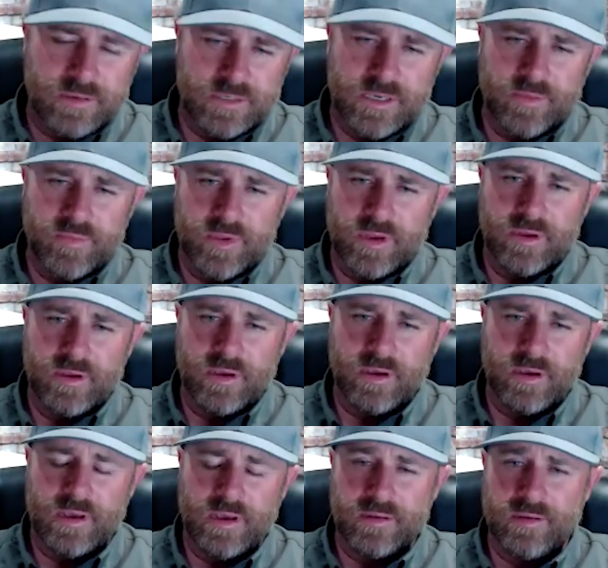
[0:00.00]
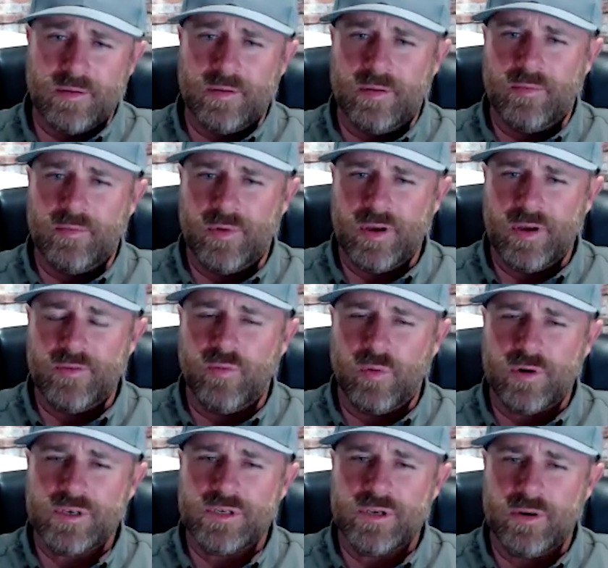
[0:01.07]
something to
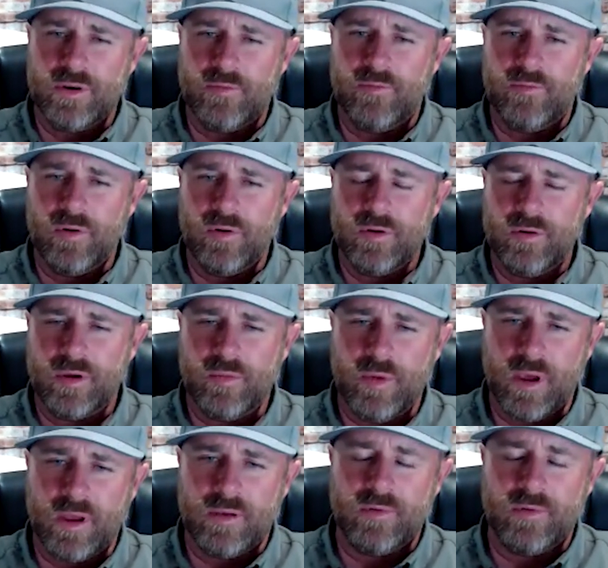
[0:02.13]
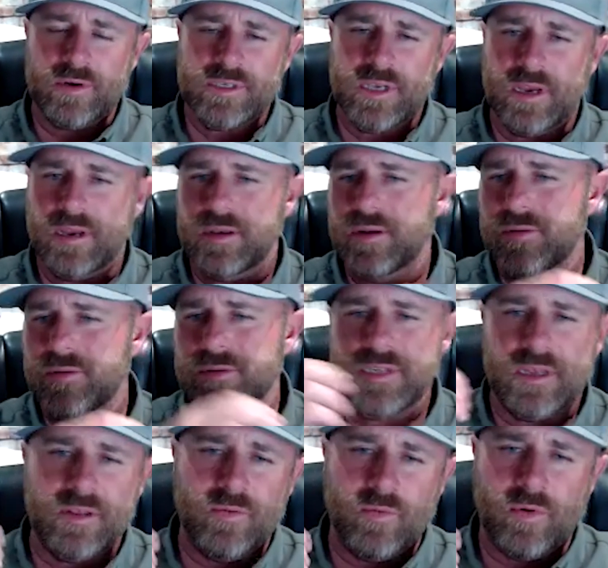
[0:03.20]
reinforce your vocal command, we're saying don't
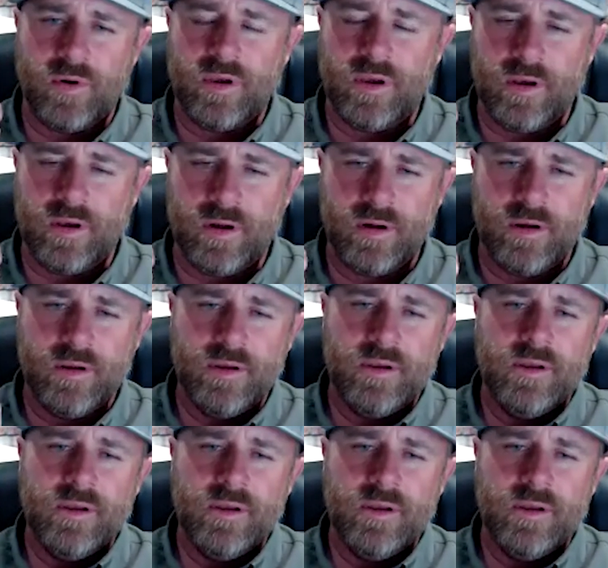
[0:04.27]
say the word here.